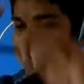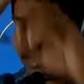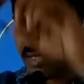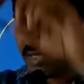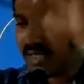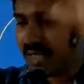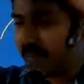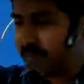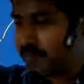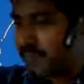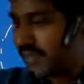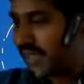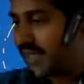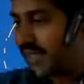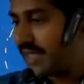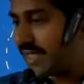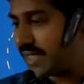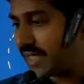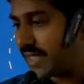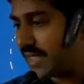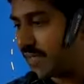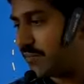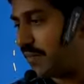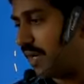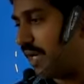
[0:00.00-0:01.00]
For the
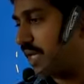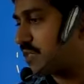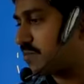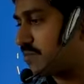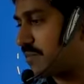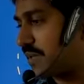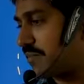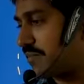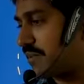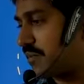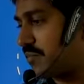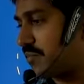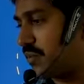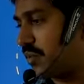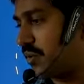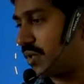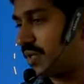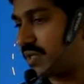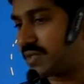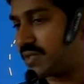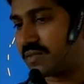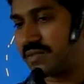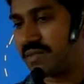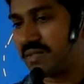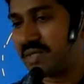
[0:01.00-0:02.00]
complete ring, mass may be
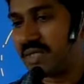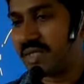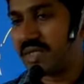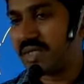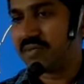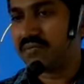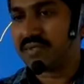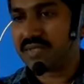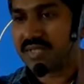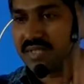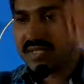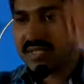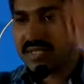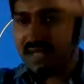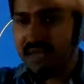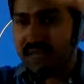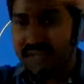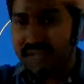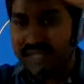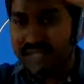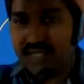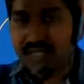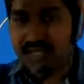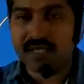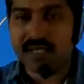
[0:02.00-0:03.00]
more. For the
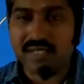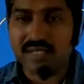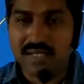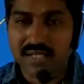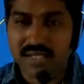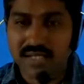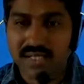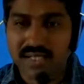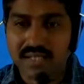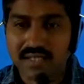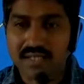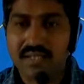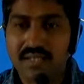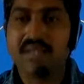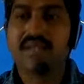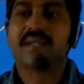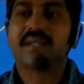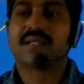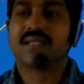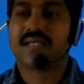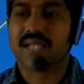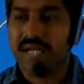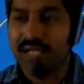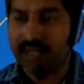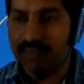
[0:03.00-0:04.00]
semicircular ring,
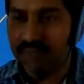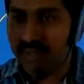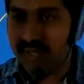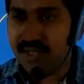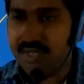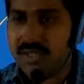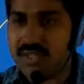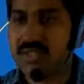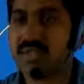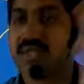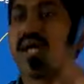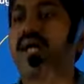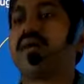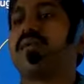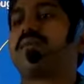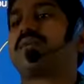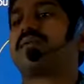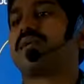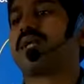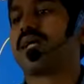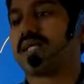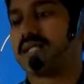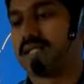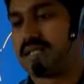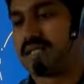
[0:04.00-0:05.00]
that mass you
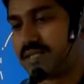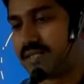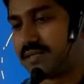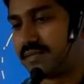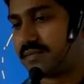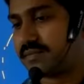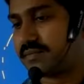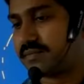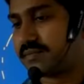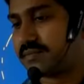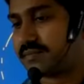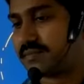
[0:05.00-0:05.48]
have to write.